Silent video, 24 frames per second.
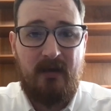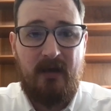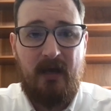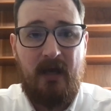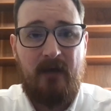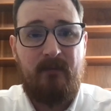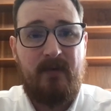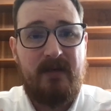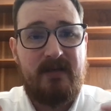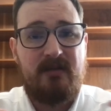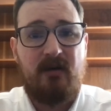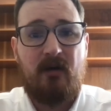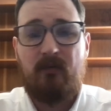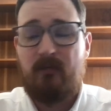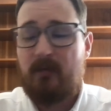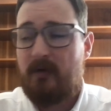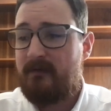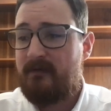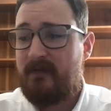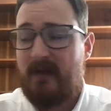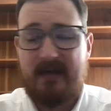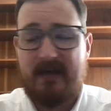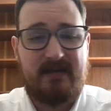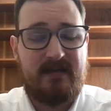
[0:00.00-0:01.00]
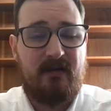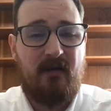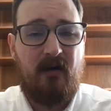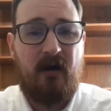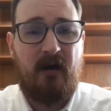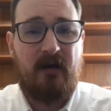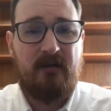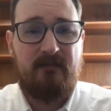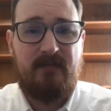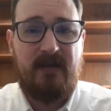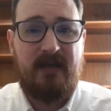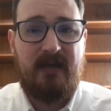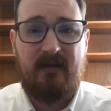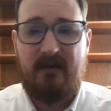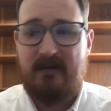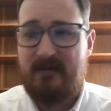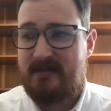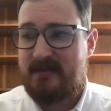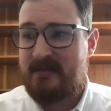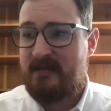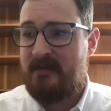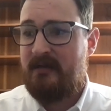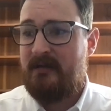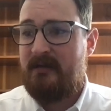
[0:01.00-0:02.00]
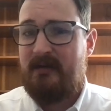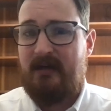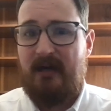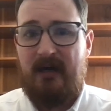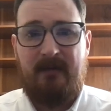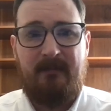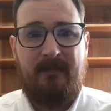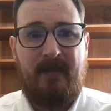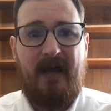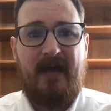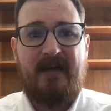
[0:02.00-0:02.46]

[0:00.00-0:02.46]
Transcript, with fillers: And we don't reflect God because um,